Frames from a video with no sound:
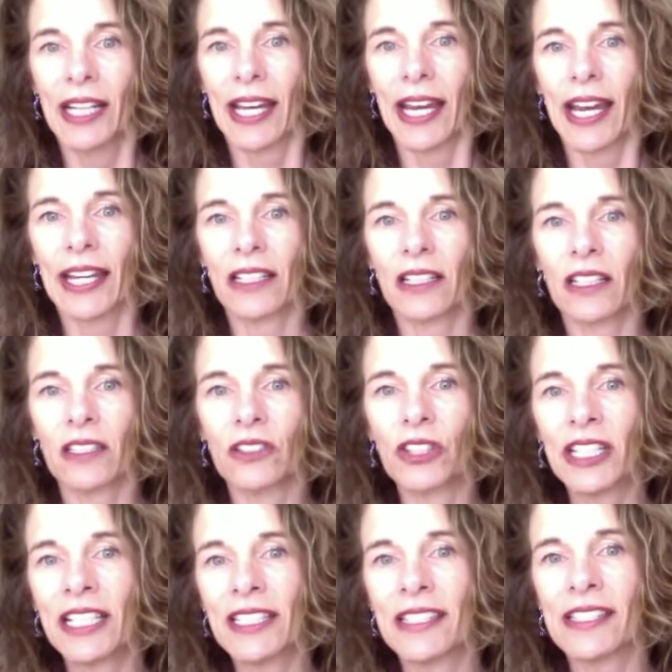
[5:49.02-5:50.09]
and
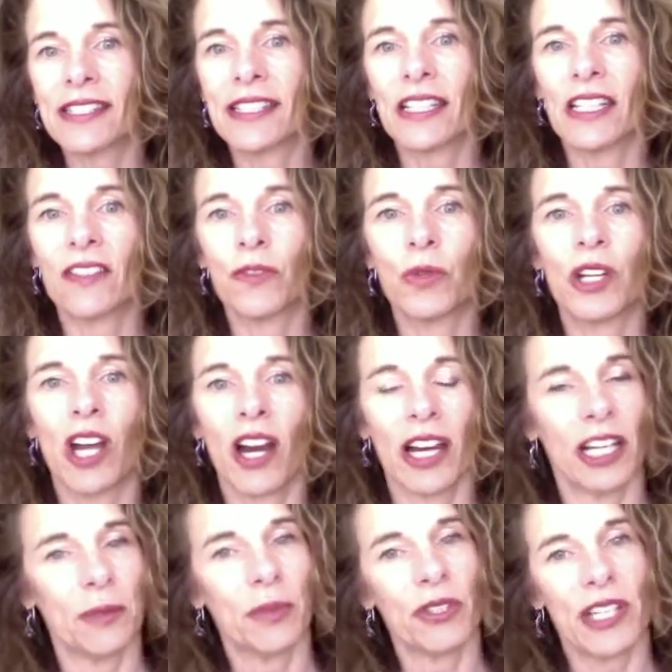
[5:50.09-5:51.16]
looking to see if we are
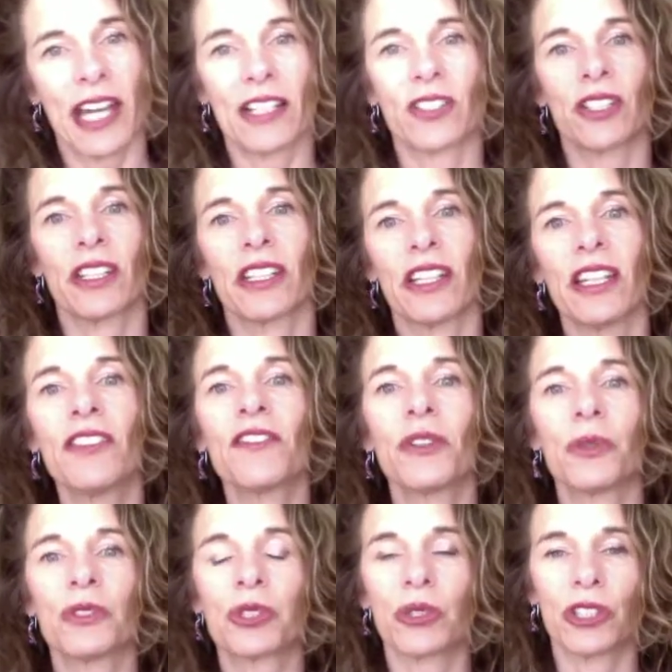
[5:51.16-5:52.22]
able to actually
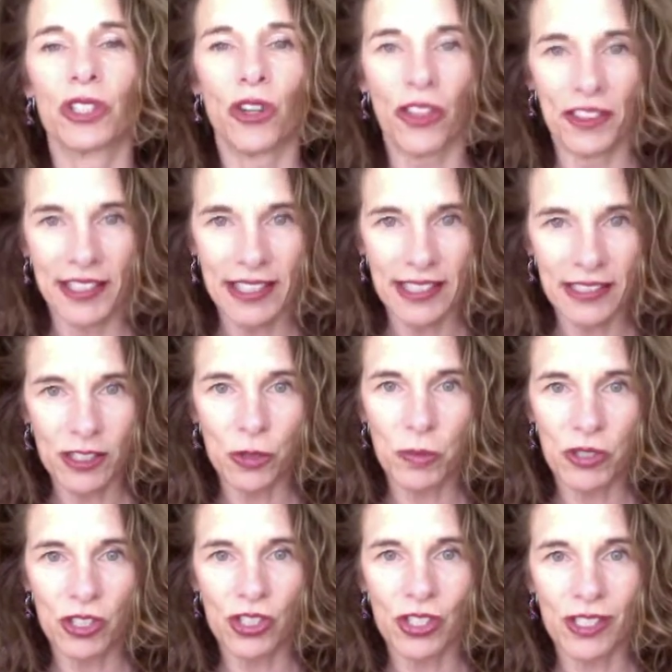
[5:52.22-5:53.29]
influence critical thinking
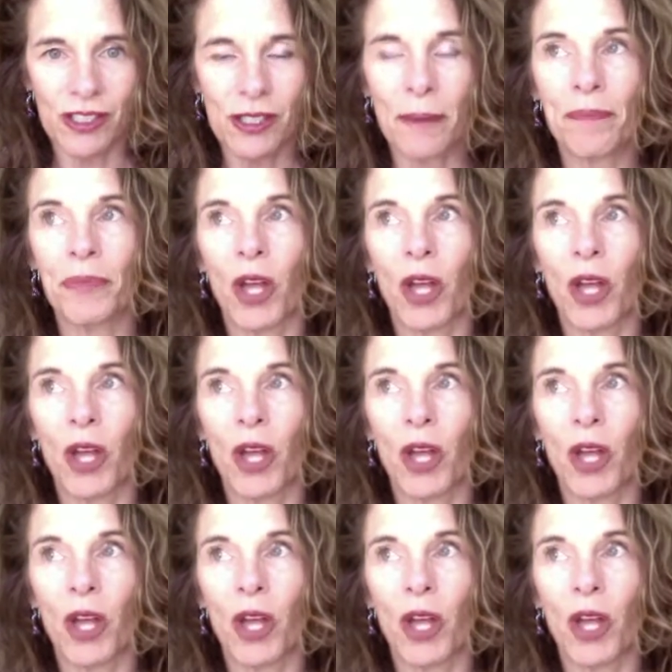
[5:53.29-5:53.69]
dispositions.